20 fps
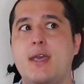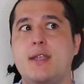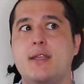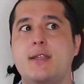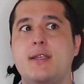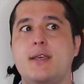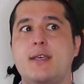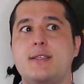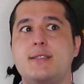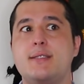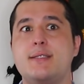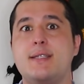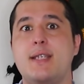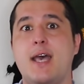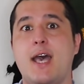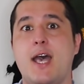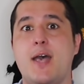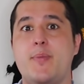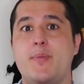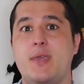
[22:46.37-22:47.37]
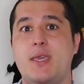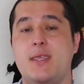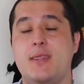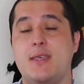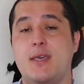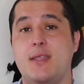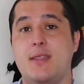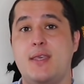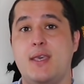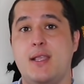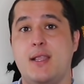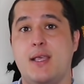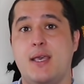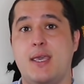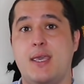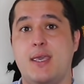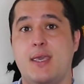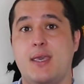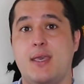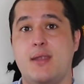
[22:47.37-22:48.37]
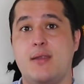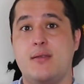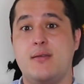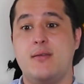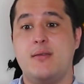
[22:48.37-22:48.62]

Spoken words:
does not mean that they like it.